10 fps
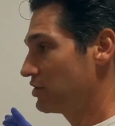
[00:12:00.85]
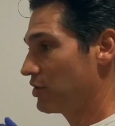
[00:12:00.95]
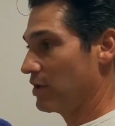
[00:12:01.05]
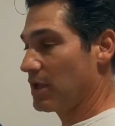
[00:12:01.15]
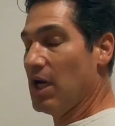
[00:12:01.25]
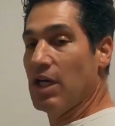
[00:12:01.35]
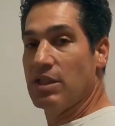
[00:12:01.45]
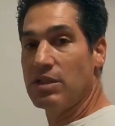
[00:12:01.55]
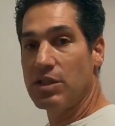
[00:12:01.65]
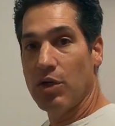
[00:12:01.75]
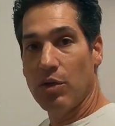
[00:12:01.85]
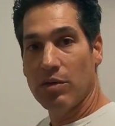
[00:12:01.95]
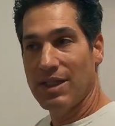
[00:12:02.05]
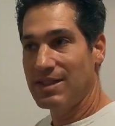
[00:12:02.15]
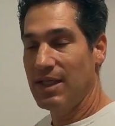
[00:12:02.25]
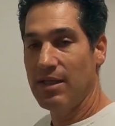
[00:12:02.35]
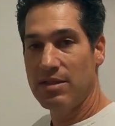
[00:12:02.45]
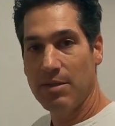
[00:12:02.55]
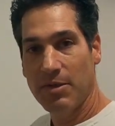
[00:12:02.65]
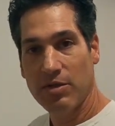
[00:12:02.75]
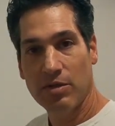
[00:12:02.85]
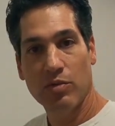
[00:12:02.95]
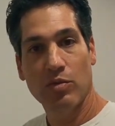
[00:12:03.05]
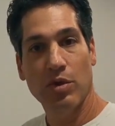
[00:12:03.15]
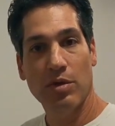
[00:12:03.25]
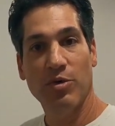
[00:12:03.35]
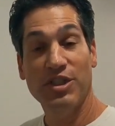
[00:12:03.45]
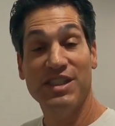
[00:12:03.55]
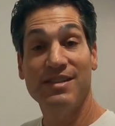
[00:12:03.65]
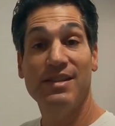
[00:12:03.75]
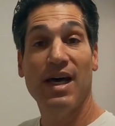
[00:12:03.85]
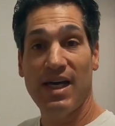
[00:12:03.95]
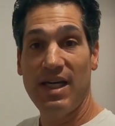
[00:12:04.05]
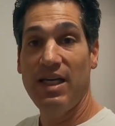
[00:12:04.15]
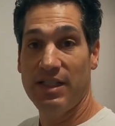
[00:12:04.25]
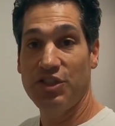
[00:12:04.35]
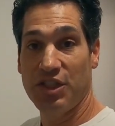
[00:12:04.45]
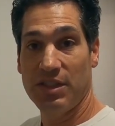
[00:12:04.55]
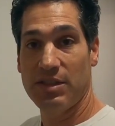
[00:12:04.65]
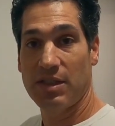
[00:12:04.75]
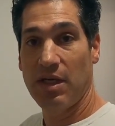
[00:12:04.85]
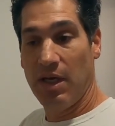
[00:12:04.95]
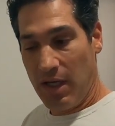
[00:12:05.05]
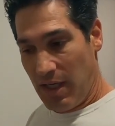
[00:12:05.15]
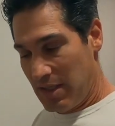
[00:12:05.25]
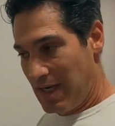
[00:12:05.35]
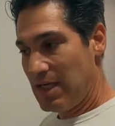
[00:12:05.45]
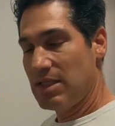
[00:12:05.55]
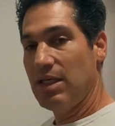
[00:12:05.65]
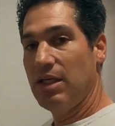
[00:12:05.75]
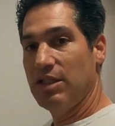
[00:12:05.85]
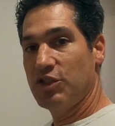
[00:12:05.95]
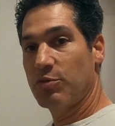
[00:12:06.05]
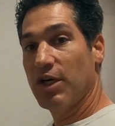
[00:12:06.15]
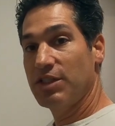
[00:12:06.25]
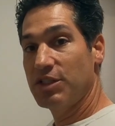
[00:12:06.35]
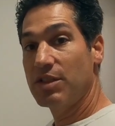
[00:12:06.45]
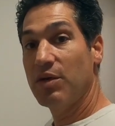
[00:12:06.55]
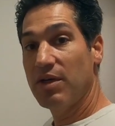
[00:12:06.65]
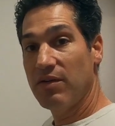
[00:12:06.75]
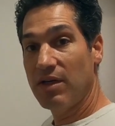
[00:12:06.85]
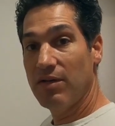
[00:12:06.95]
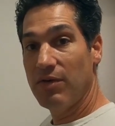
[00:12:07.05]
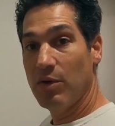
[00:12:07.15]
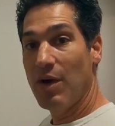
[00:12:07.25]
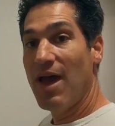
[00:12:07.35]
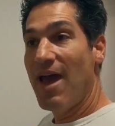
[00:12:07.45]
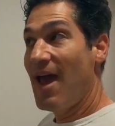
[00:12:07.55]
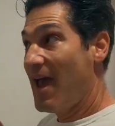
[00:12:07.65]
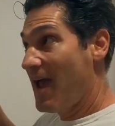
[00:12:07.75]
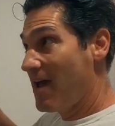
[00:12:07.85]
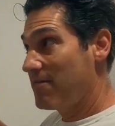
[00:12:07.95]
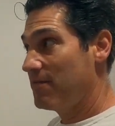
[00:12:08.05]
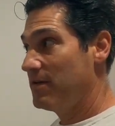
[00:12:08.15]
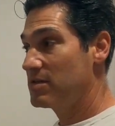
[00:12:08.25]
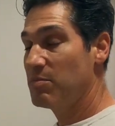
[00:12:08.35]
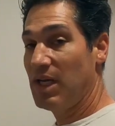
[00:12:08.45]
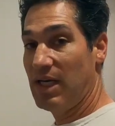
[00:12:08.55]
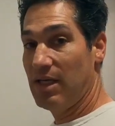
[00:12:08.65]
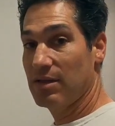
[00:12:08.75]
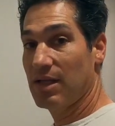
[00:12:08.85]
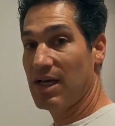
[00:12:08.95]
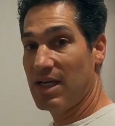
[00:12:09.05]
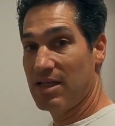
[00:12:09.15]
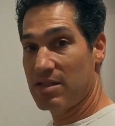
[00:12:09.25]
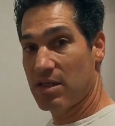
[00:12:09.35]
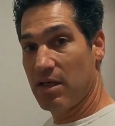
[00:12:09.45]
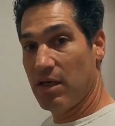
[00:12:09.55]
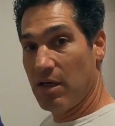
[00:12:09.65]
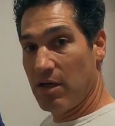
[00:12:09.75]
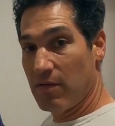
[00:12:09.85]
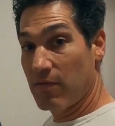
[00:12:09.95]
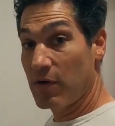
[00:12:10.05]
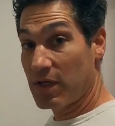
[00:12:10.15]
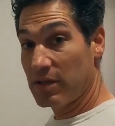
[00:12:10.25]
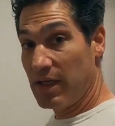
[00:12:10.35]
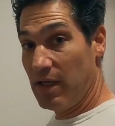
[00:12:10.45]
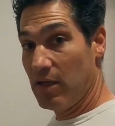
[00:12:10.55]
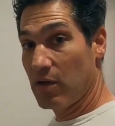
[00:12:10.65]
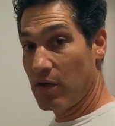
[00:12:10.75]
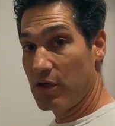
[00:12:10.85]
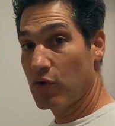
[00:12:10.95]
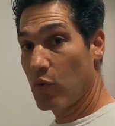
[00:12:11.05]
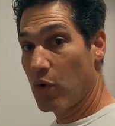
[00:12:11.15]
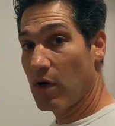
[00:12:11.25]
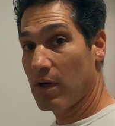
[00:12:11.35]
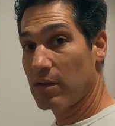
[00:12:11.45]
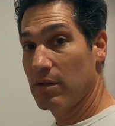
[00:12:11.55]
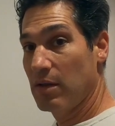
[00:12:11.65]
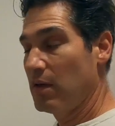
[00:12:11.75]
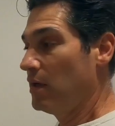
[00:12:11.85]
stroke. So let's say a typical roller brush is 9 inches. An 18-inch brush is going to give you half as many lines vertically on your wall.